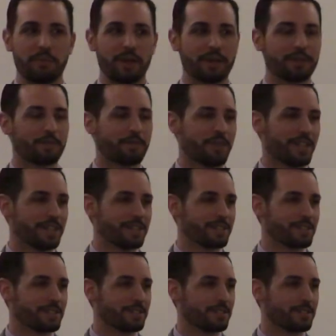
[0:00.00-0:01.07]
better
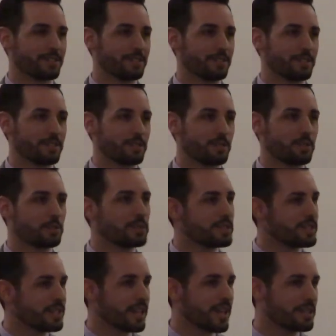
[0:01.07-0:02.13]
friends. So, what
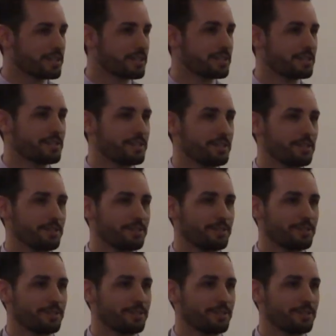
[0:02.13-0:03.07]
does He ask us to do?